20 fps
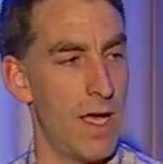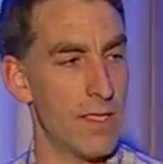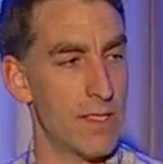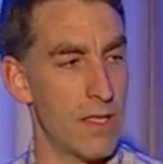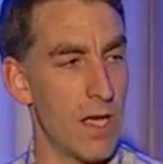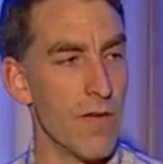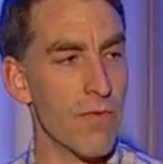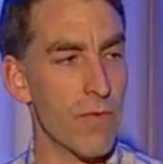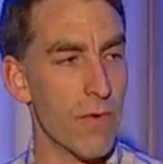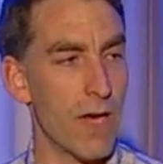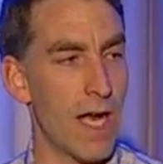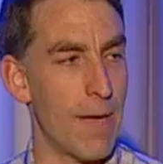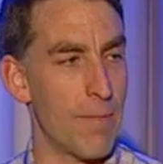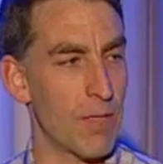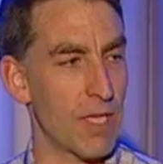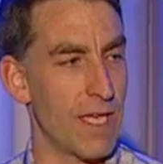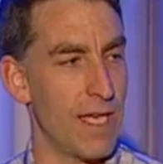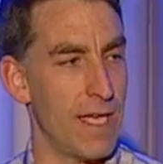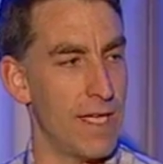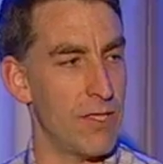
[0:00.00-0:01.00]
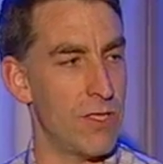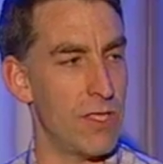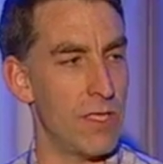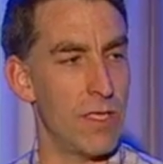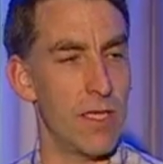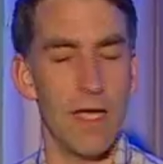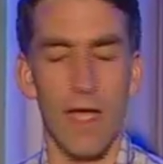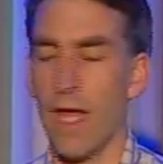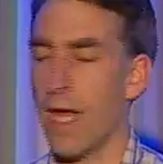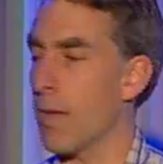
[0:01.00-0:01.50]
software
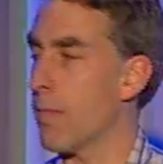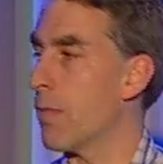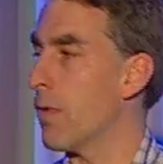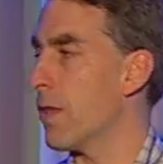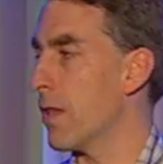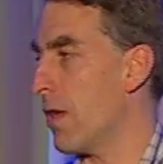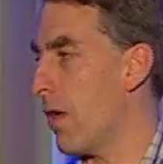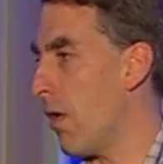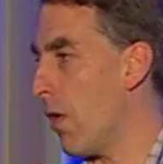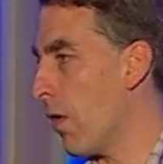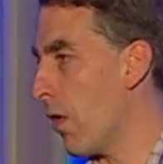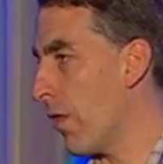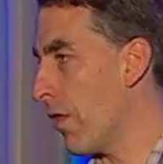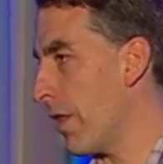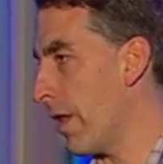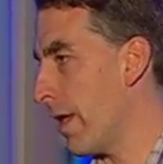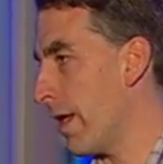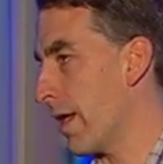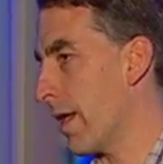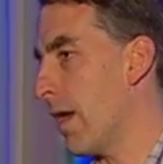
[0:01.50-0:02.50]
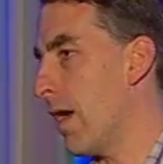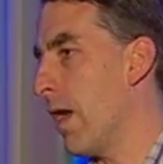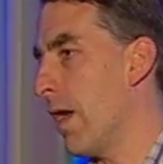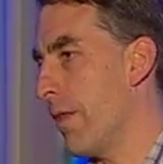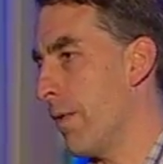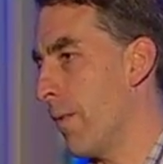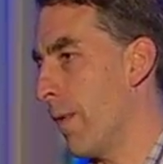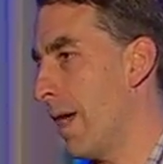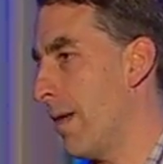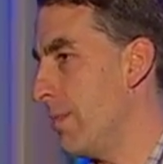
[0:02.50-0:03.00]
application, and put the whole thing on
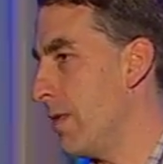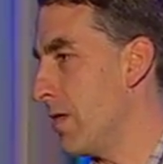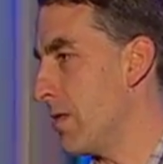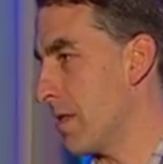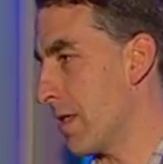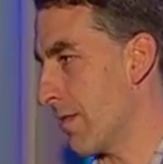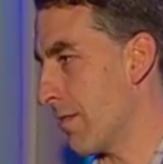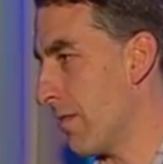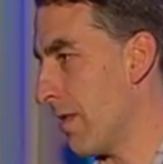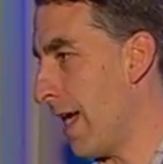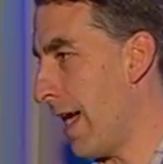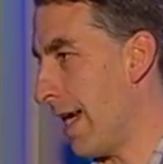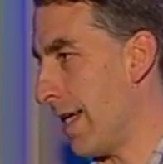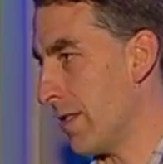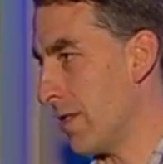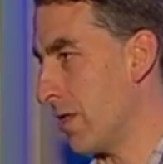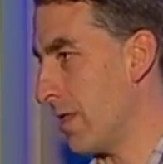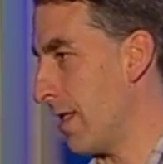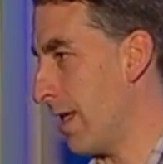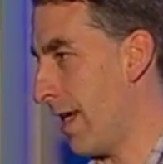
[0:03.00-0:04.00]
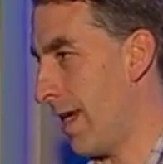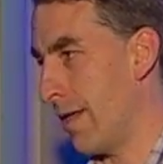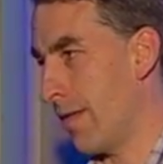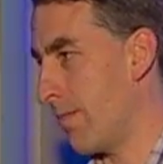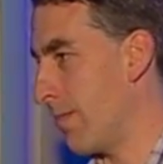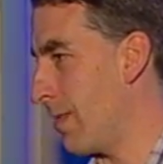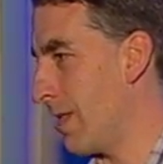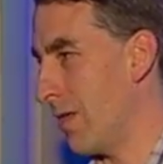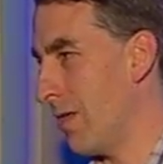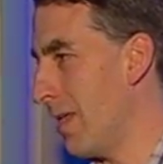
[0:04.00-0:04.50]
the web using Flash. And
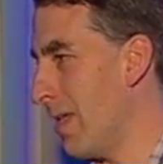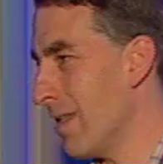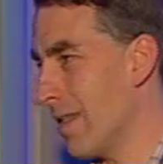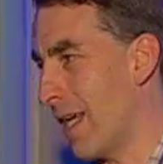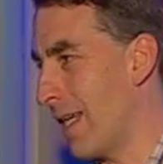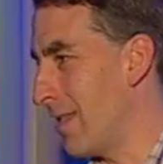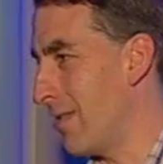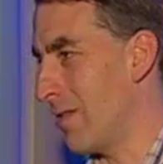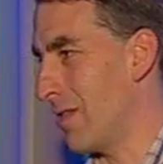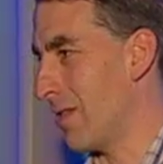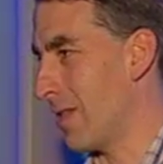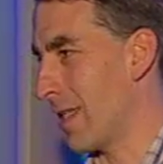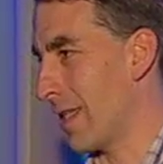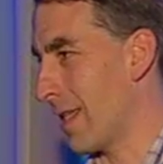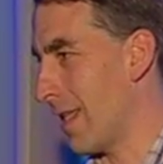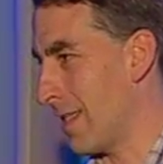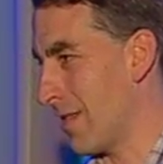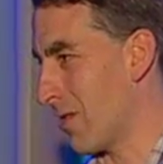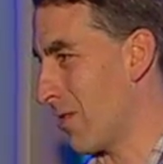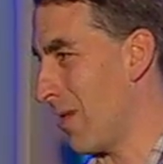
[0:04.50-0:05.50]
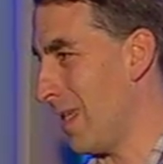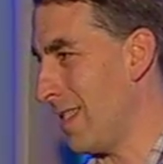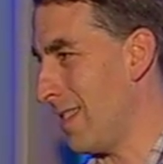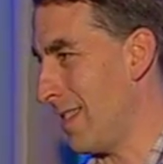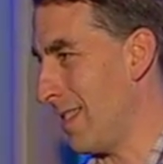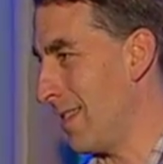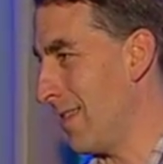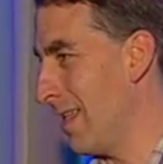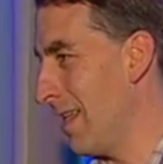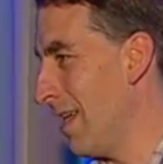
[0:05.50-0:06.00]
when you hear that, you just think that's
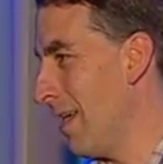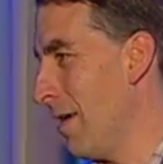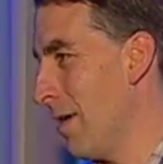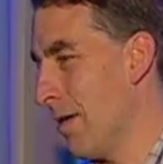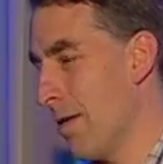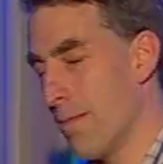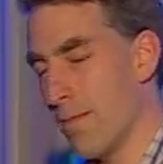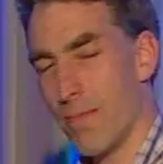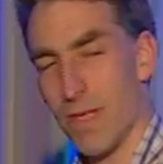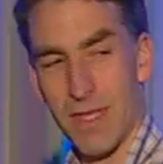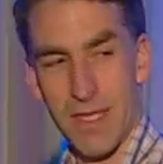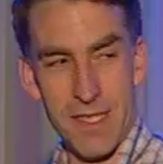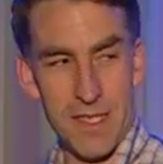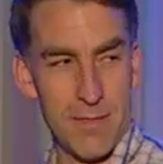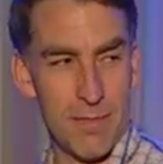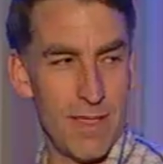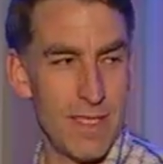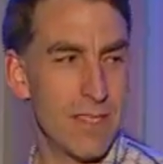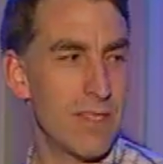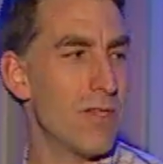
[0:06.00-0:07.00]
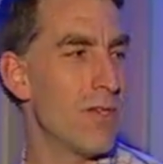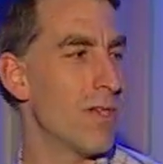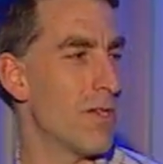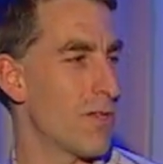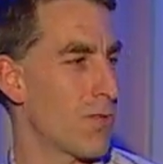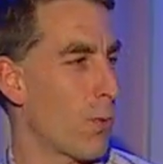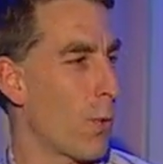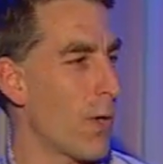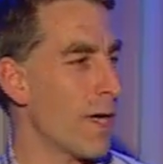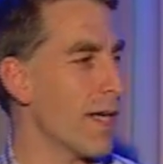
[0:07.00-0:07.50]
crazy. But they spent 2
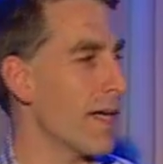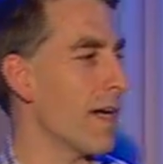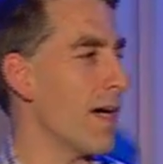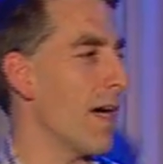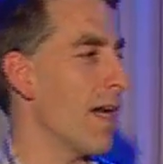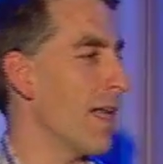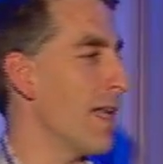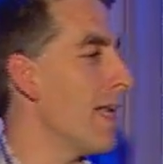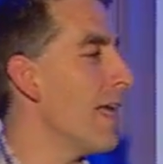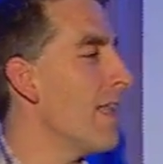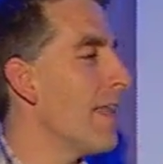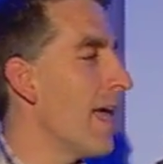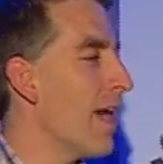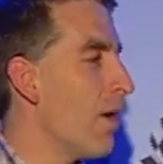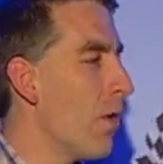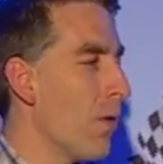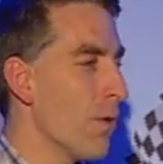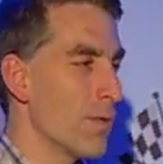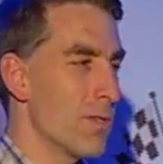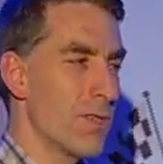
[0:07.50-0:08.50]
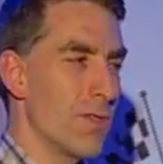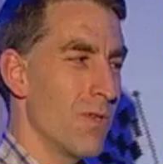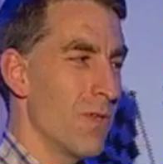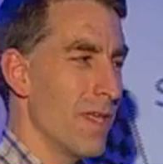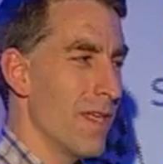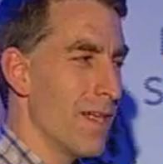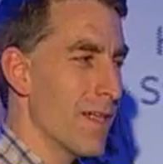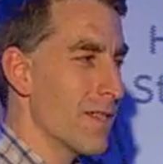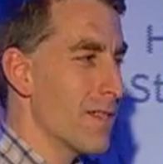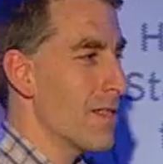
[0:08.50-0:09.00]
years working on it, and that whole 2
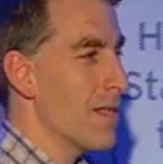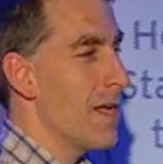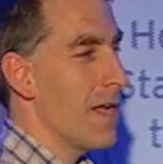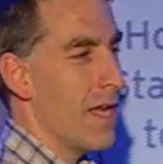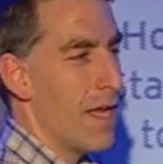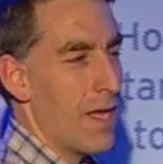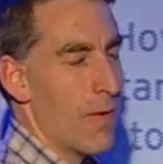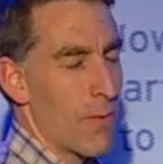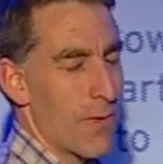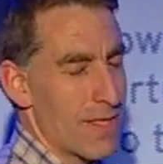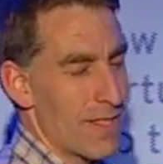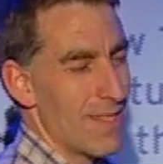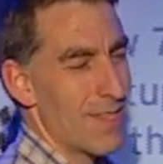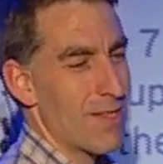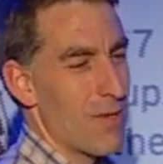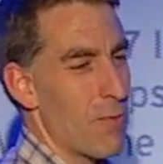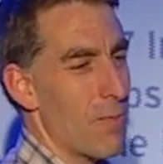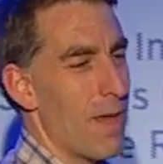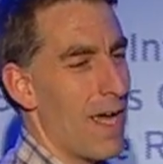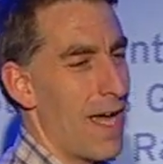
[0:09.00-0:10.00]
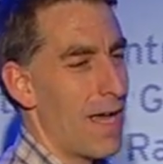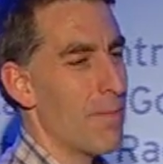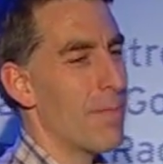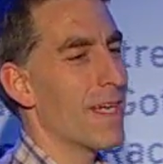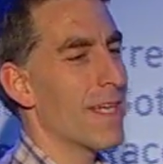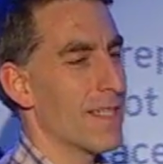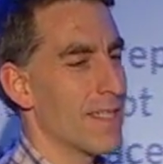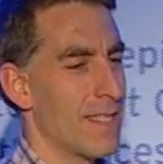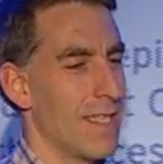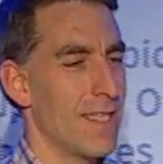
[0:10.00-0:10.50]
years, it wasn't so bad
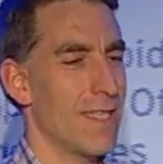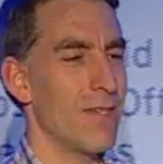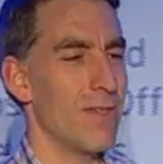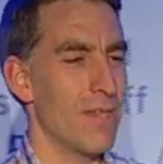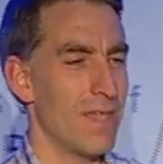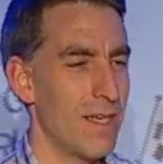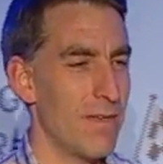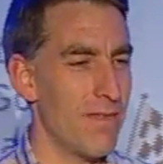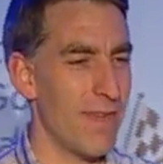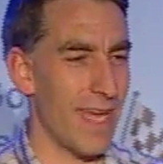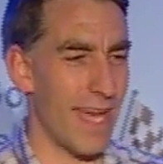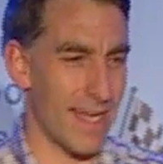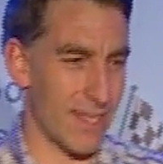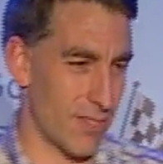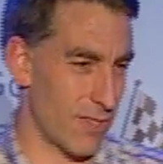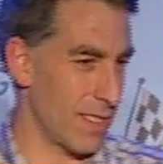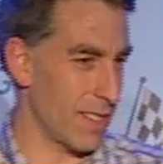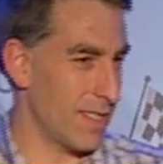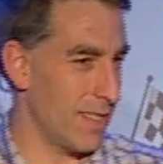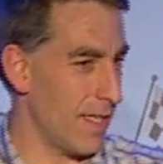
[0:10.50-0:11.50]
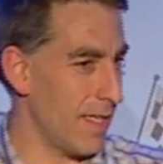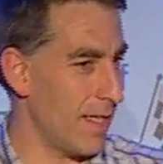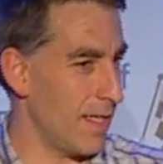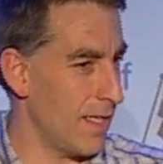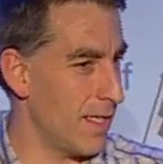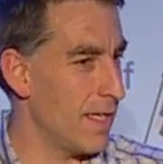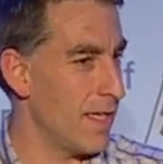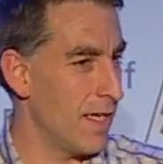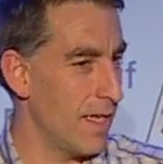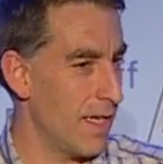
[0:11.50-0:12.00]
because they knew that if they actually did it,